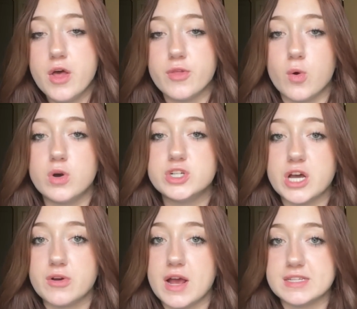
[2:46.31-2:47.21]
the horror
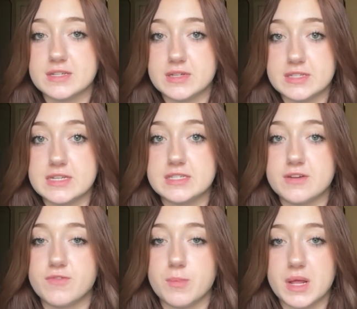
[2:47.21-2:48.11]
genre has
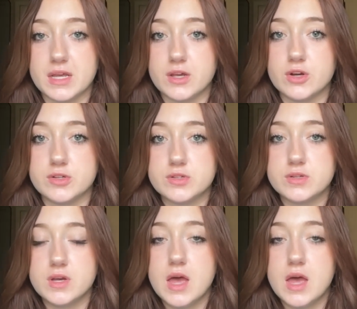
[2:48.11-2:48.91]
existed for many years.